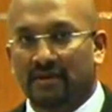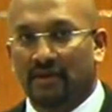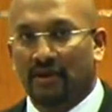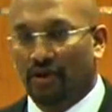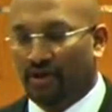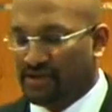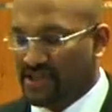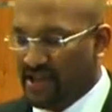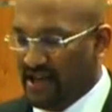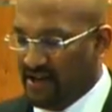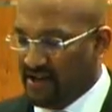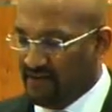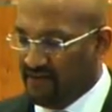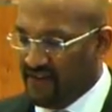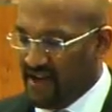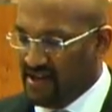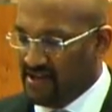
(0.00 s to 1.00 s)
not an
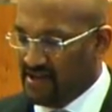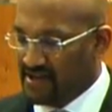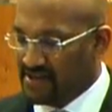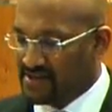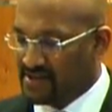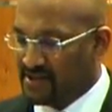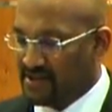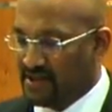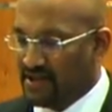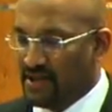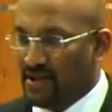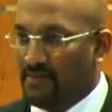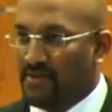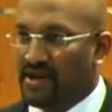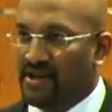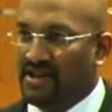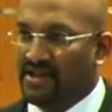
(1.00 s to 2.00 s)
inconvenience,
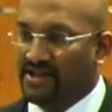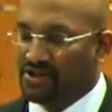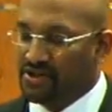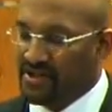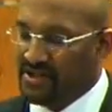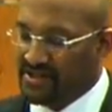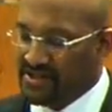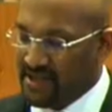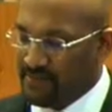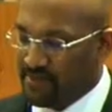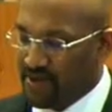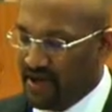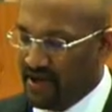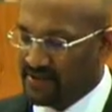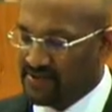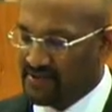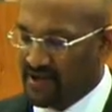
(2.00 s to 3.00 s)
but an intrinsic
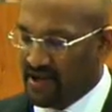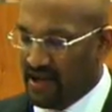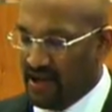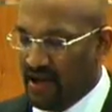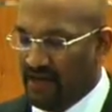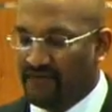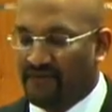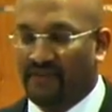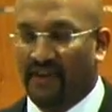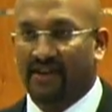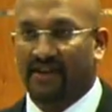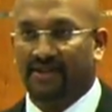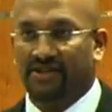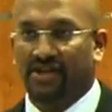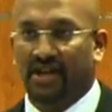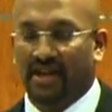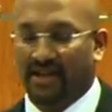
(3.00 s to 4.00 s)
part of the life of
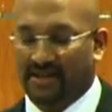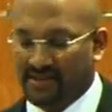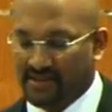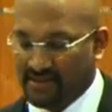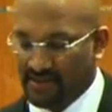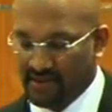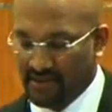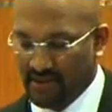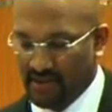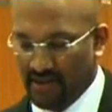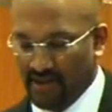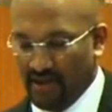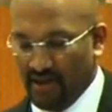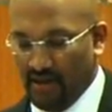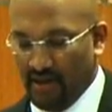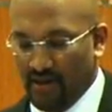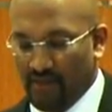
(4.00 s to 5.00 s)
NHS.
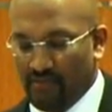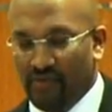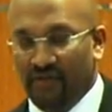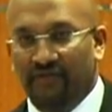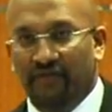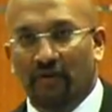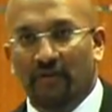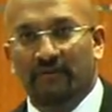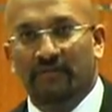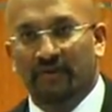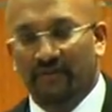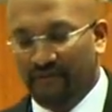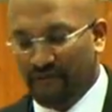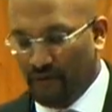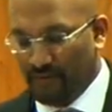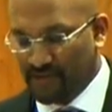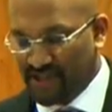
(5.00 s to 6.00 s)
Reform for
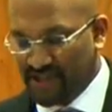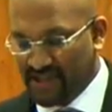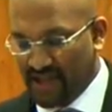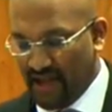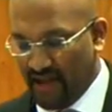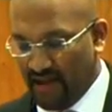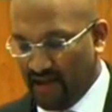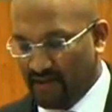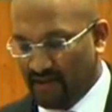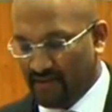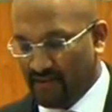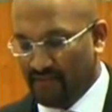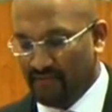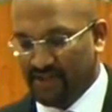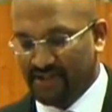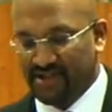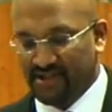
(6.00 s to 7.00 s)
reform's sake
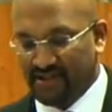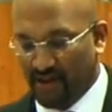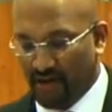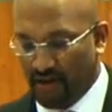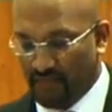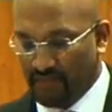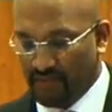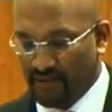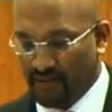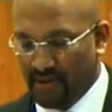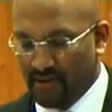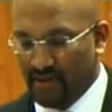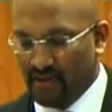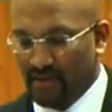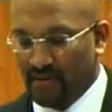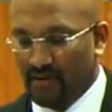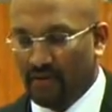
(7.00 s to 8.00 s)
must stop,
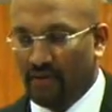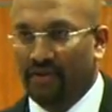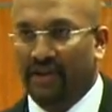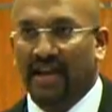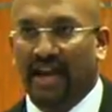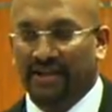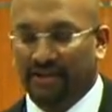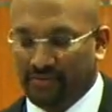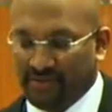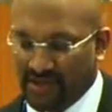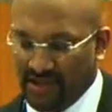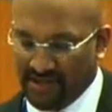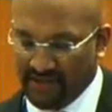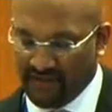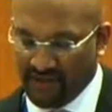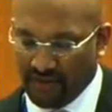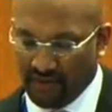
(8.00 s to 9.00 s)
or the
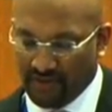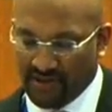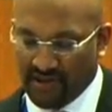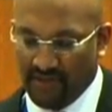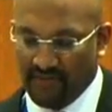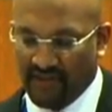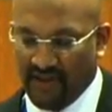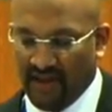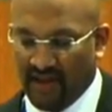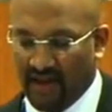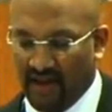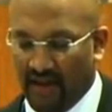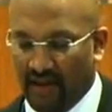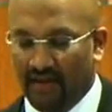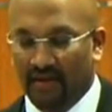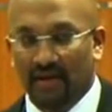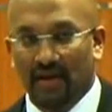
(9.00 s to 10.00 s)
casualties of short-term
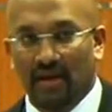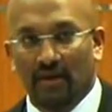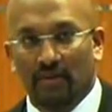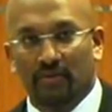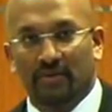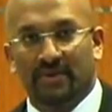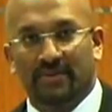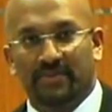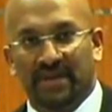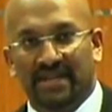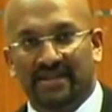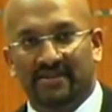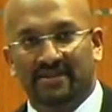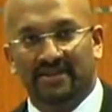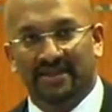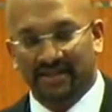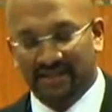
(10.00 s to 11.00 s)
thinking will
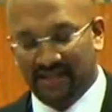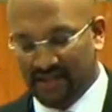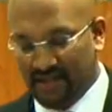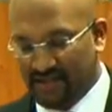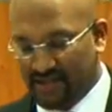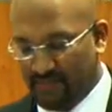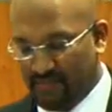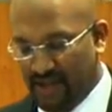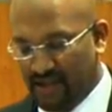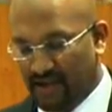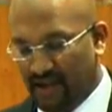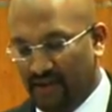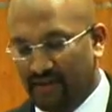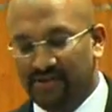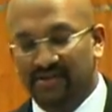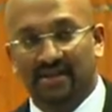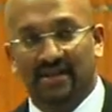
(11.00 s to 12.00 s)
continue to be
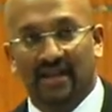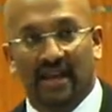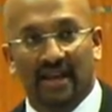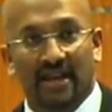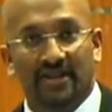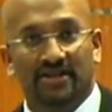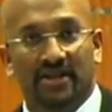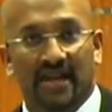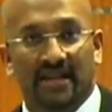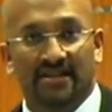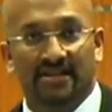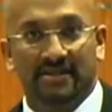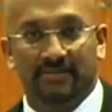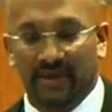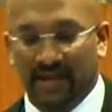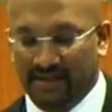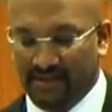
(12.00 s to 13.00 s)
those that the NHS
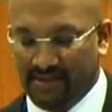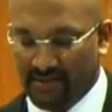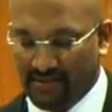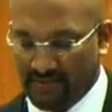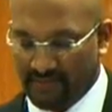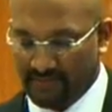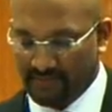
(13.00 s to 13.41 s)
depends on.